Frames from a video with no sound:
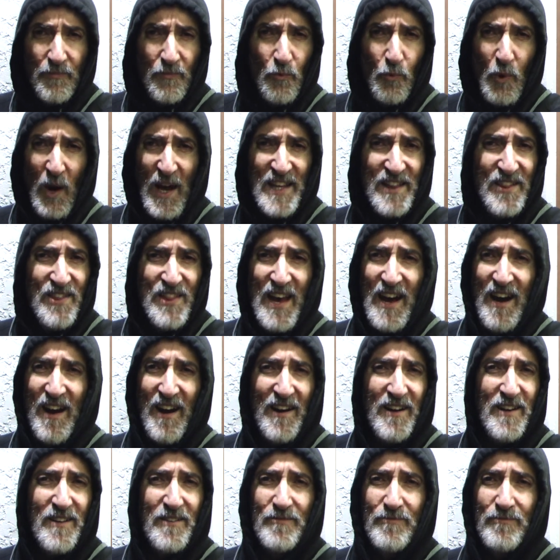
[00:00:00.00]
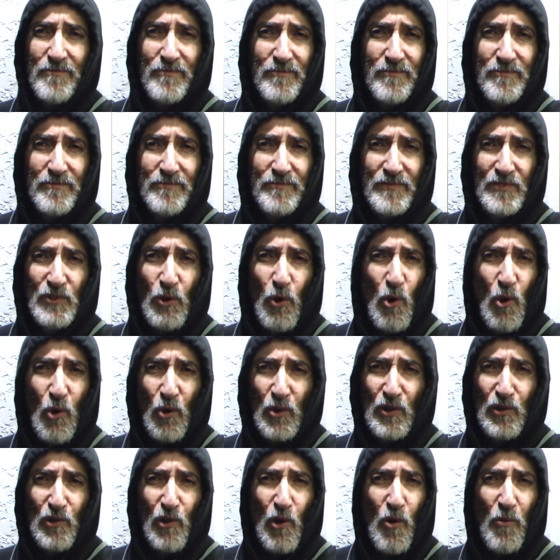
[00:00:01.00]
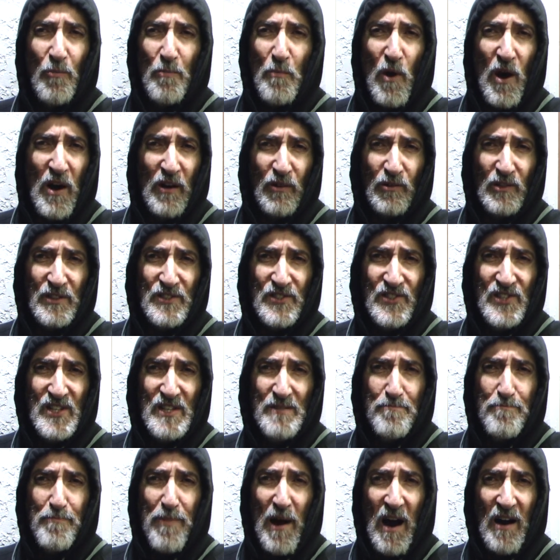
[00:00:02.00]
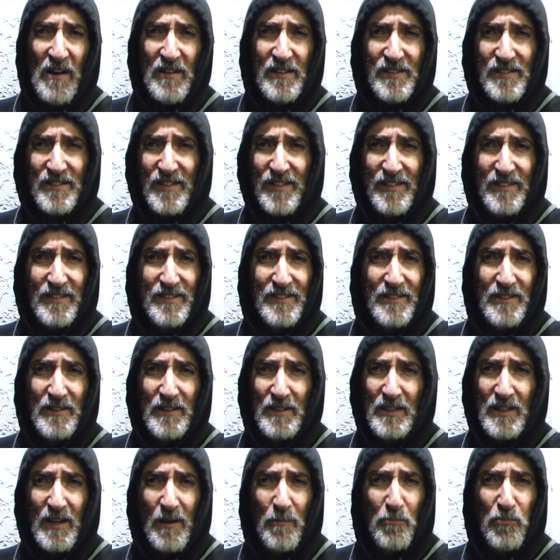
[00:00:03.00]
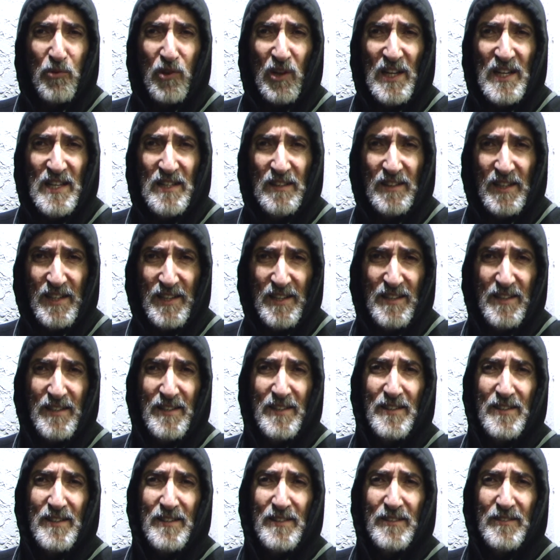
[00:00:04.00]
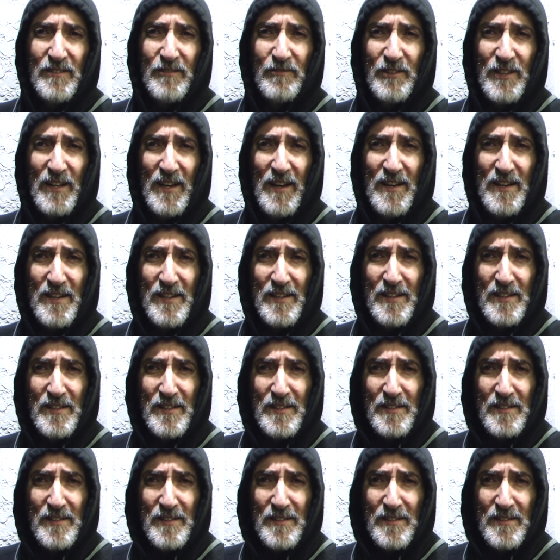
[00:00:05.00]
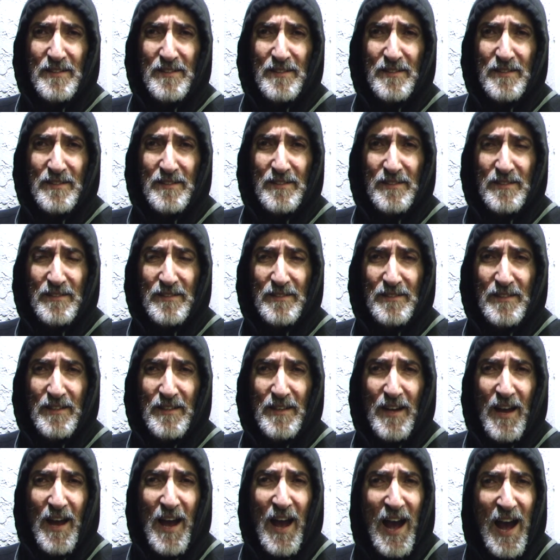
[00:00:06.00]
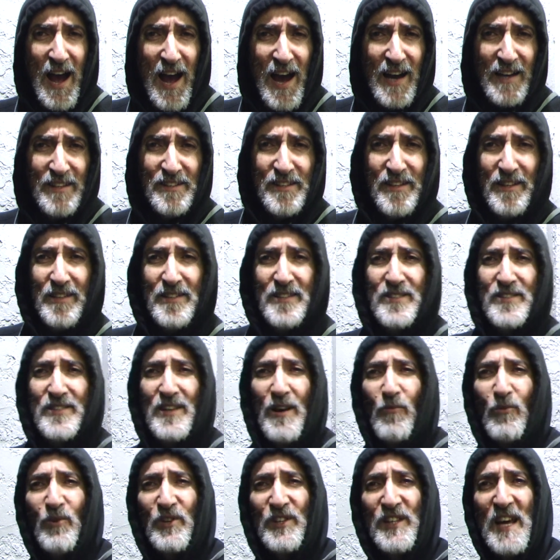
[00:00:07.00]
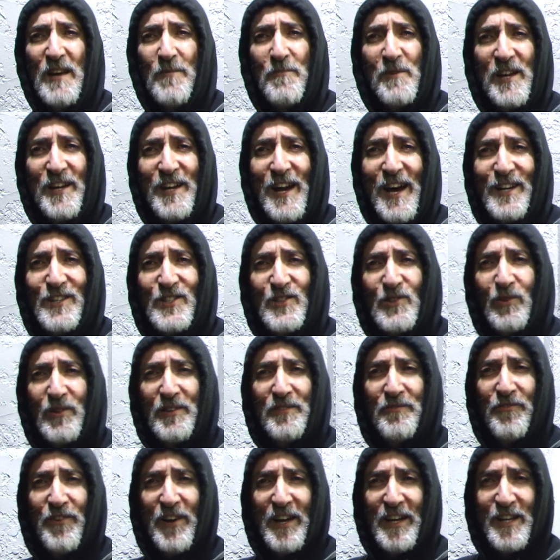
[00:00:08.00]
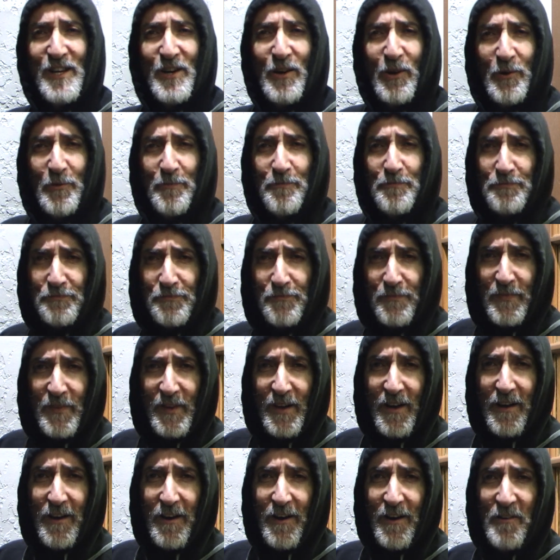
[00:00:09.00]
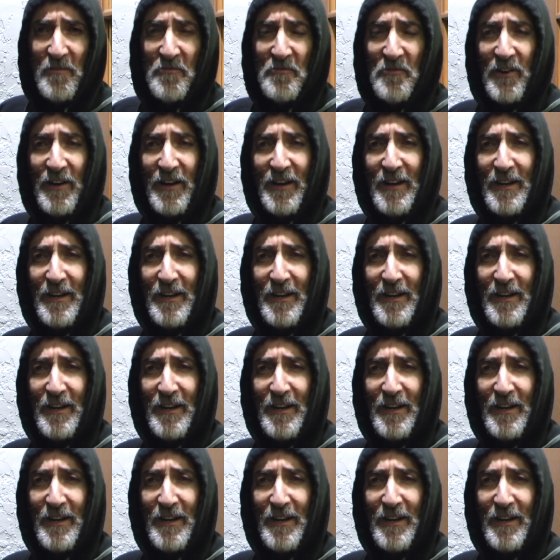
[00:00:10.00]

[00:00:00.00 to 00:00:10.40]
right there, the whole globe model is debunked completely, okay? And someone gave me an excellent video of